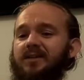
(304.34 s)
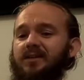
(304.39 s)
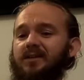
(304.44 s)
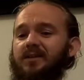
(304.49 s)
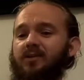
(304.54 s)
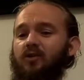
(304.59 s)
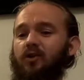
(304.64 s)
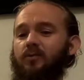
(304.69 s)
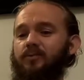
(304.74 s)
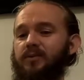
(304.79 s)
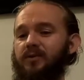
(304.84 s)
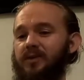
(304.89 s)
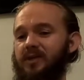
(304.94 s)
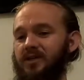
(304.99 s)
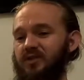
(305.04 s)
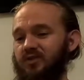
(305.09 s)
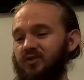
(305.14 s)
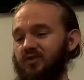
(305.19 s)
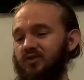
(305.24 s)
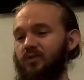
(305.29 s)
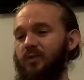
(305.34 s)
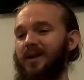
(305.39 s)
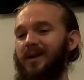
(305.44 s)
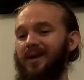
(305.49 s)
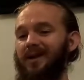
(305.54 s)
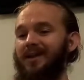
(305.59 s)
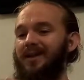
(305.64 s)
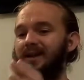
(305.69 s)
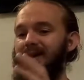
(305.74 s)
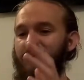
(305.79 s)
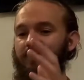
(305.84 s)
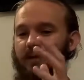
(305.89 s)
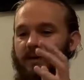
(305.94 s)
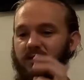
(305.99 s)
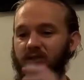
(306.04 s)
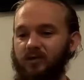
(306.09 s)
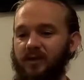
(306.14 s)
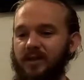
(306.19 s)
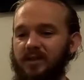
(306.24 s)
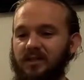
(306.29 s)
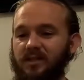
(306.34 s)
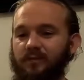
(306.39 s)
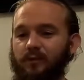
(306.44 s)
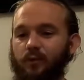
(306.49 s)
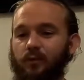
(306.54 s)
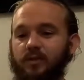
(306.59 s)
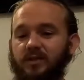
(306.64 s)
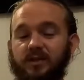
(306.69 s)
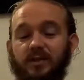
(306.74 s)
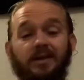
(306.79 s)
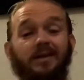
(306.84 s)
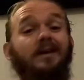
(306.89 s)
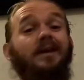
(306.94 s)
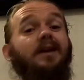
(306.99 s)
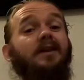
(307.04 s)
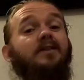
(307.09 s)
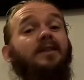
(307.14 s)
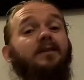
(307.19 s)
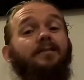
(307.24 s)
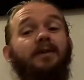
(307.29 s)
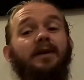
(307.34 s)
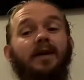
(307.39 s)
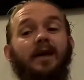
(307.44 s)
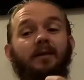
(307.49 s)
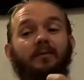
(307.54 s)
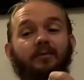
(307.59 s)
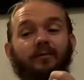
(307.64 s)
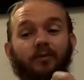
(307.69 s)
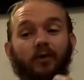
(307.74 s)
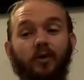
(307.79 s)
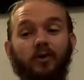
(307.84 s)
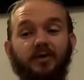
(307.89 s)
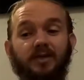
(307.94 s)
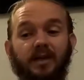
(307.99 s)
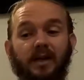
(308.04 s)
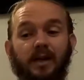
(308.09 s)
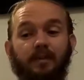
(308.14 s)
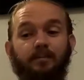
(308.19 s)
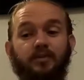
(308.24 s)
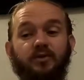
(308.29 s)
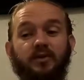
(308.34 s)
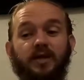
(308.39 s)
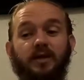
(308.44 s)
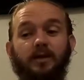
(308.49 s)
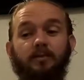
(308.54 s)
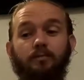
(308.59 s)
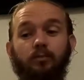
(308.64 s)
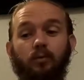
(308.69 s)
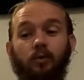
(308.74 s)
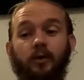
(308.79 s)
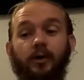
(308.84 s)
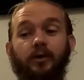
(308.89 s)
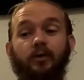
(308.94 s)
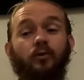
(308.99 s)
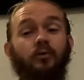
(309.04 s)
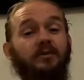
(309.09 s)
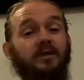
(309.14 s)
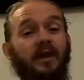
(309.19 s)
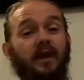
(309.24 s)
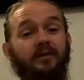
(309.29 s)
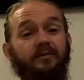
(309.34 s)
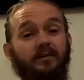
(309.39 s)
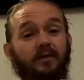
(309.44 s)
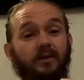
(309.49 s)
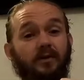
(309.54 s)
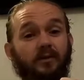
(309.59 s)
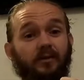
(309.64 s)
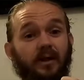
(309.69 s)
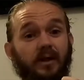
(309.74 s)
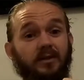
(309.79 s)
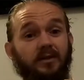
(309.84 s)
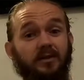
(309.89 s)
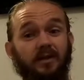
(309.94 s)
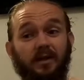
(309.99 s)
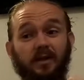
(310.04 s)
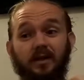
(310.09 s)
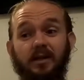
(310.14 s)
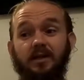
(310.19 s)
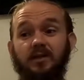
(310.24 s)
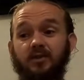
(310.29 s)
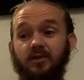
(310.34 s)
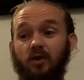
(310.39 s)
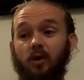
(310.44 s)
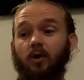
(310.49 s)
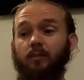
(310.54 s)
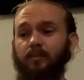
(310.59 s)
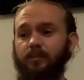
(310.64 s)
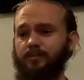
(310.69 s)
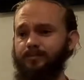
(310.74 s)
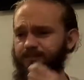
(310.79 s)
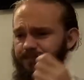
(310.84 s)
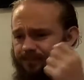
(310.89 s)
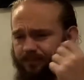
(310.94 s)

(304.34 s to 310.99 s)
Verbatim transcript: still in operation as well. But in twenty fourteen, they became forty-eight percent employee-owned after they created an E S O P